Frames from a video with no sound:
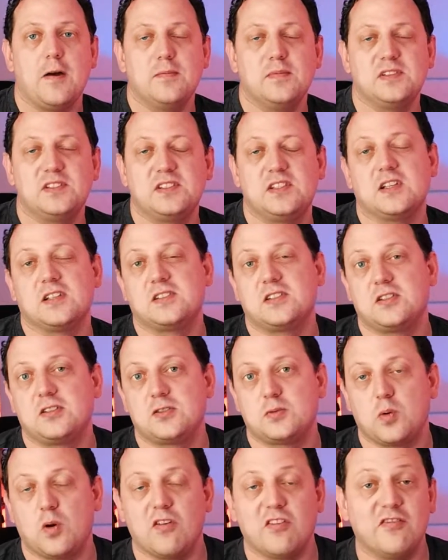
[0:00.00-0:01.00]
6 to
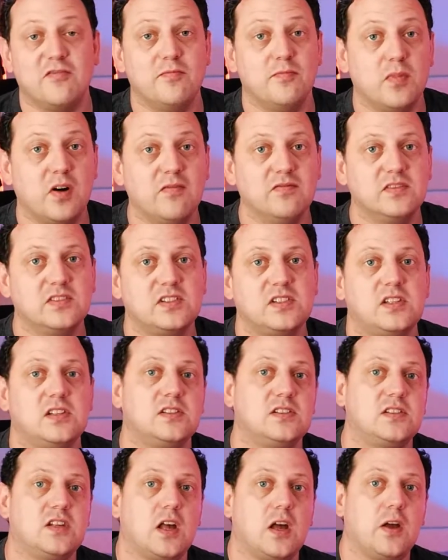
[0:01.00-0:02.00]
12 months.
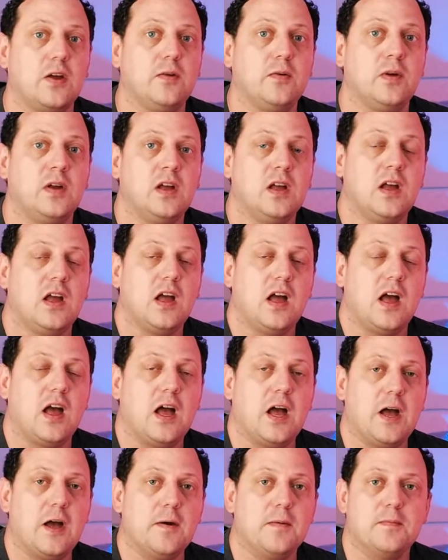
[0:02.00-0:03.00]
So
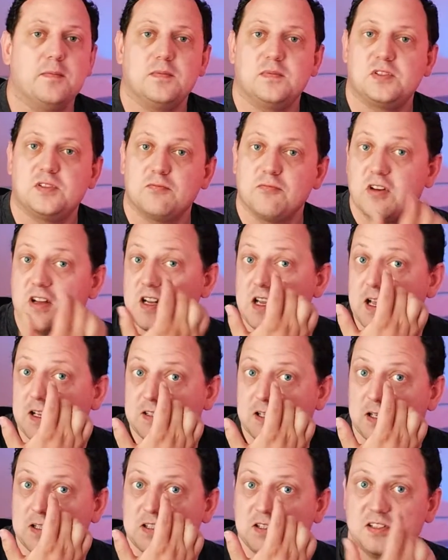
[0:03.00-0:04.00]
some really
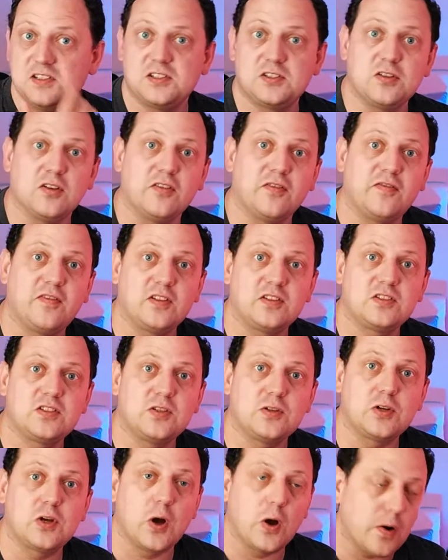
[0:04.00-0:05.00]
exciting stuff to
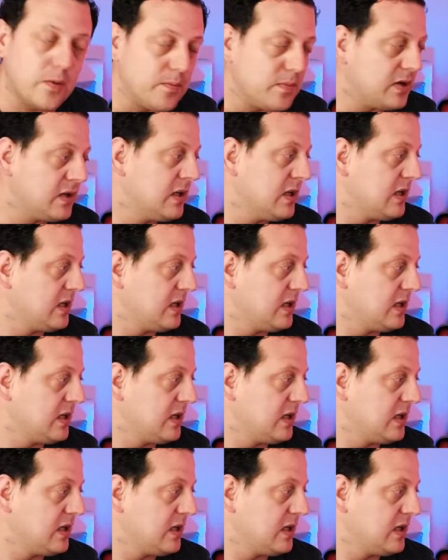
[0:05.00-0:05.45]
come.